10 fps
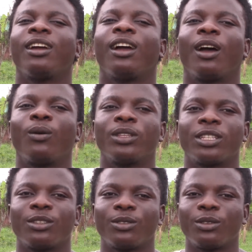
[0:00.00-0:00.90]

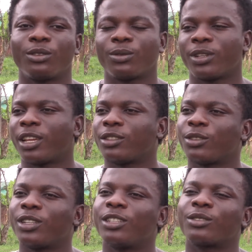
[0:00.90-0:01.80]
wanted to do. So when I
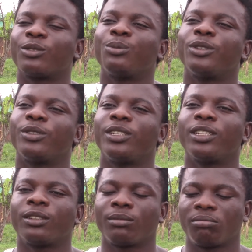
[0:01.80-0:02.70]
saw the school building
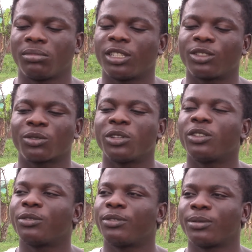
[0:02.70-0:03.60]
and the school
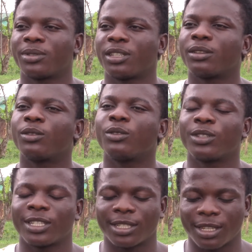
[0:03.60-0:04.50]
uniforms and all those
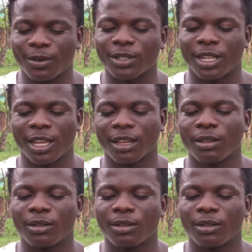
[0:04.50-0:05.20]
things, I was like,